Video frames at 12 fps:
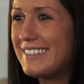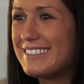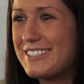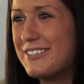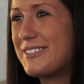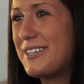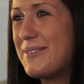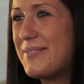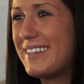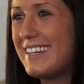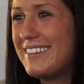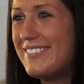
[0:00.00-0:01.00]
choked up
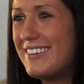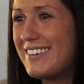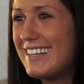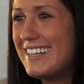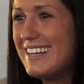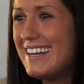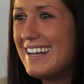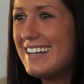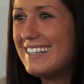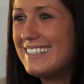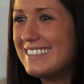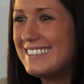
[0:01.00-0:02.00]
thinking
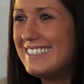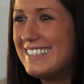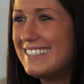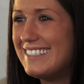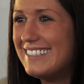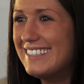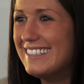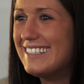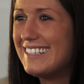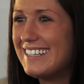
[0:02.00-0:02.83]
about